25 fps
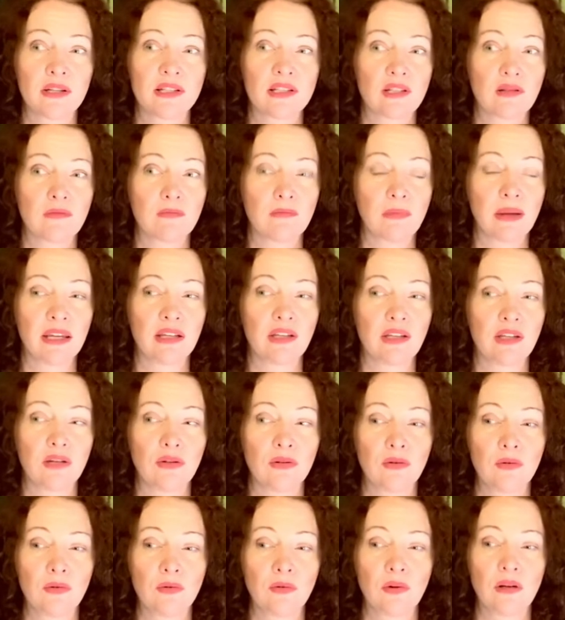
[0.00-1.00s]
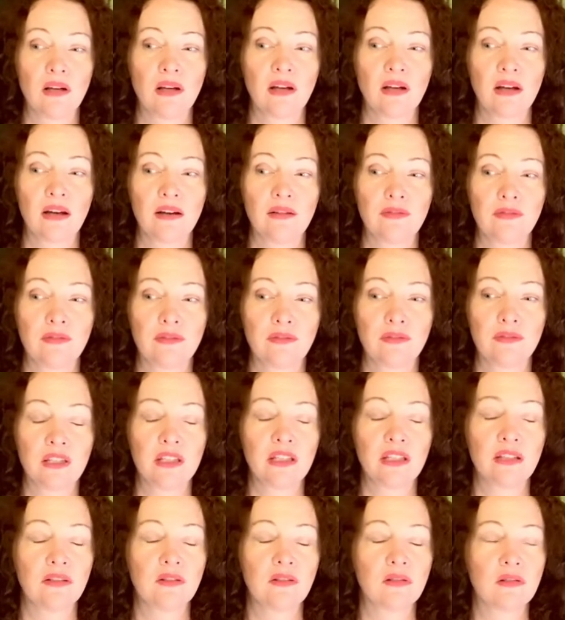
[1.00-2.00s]
to make you
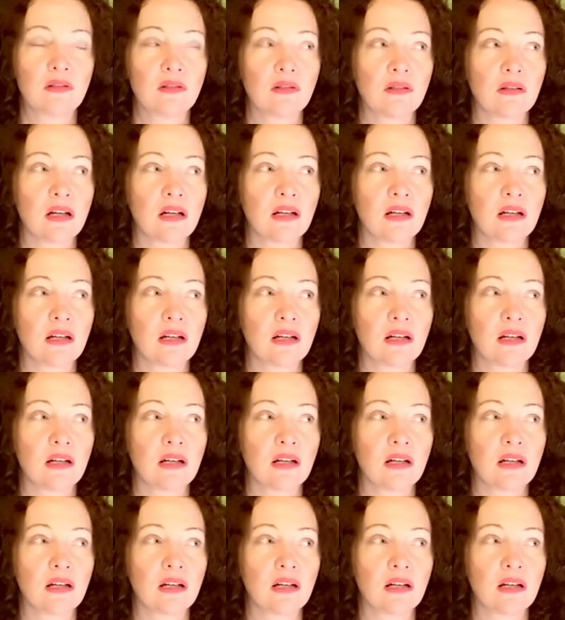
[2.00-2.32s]
feel